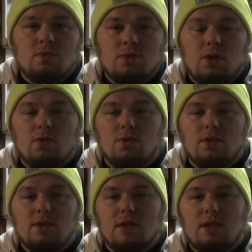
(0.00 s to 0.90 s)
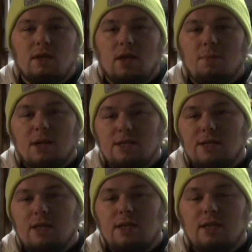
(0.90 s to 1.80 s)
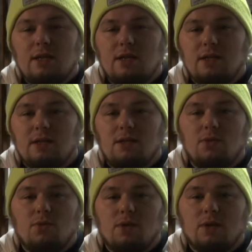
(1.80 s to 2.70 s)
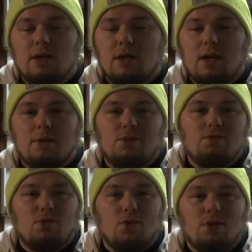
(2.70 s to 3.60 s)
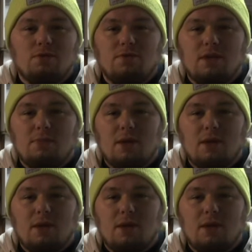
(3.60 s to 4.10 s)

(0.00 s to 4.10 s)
started working there, got my GED, continued to work there. I got up to 450